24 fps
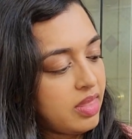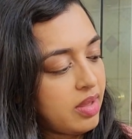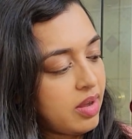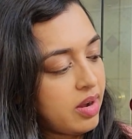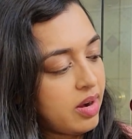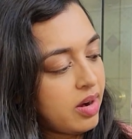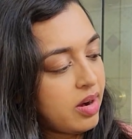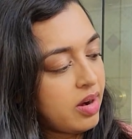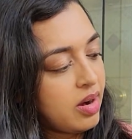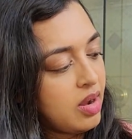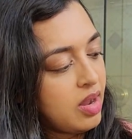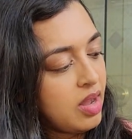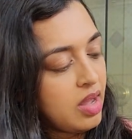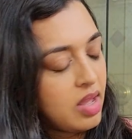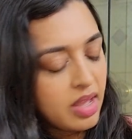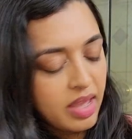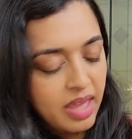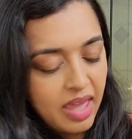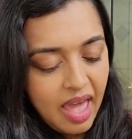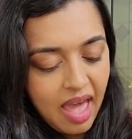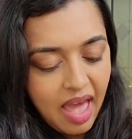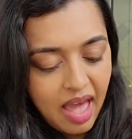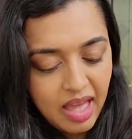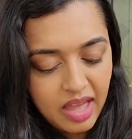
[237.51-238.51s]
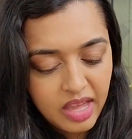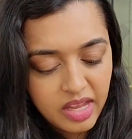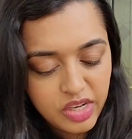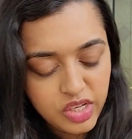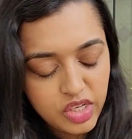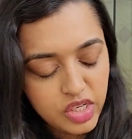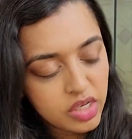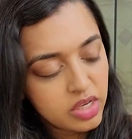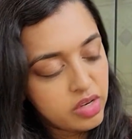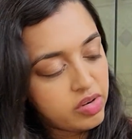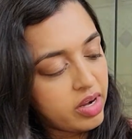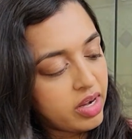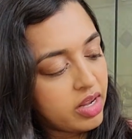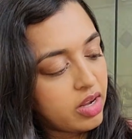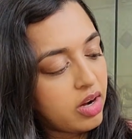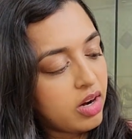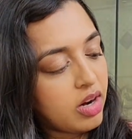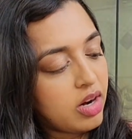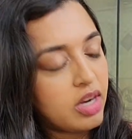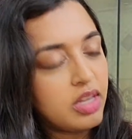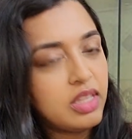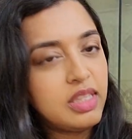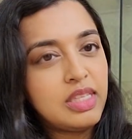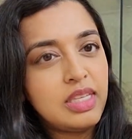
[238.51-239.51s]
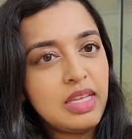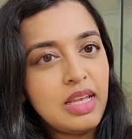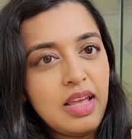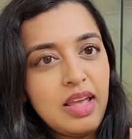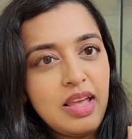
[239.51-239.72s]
there, cash, credit cards,